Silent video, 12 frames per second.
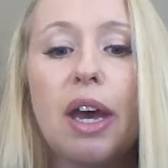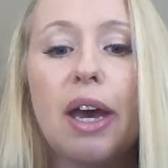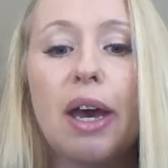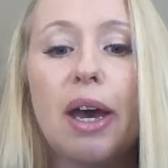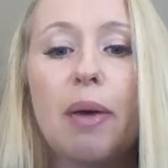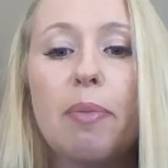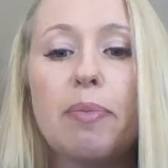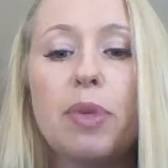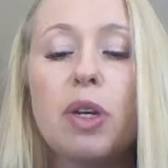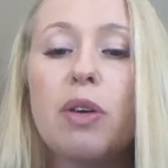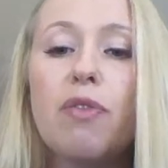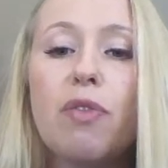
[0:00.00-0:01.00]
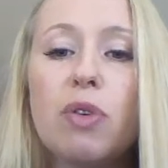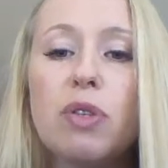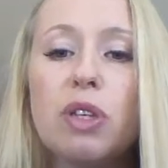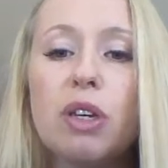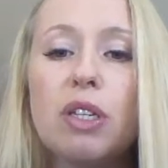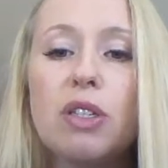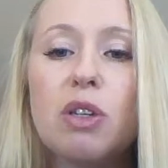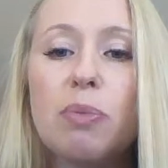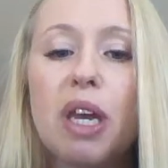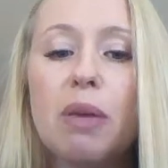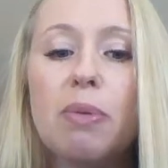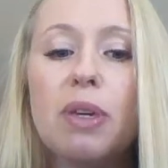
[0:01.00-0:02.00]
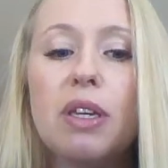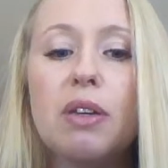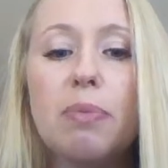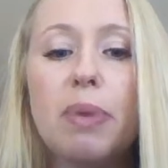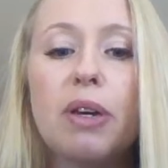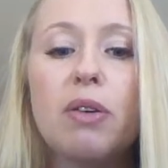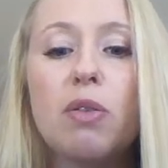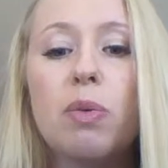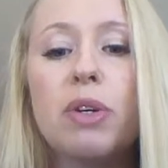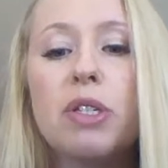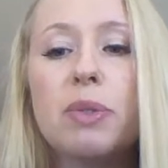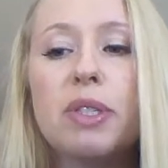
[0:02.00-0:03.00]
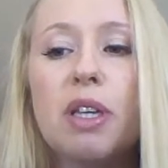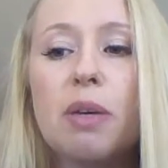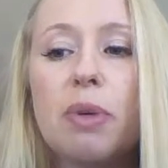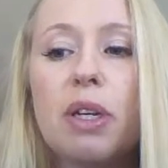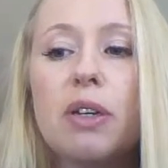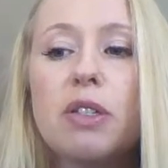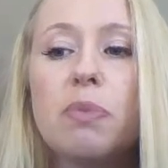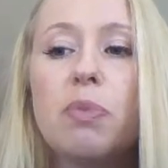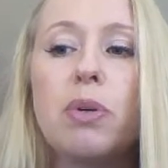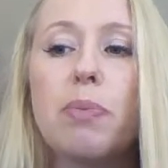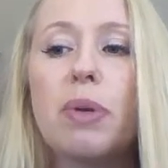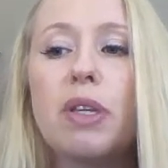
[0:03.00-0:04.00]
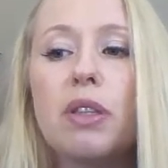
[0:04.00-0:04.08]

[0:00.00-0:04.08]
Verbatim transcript: Um, you know, also, is your baby better or worse with someone else plopping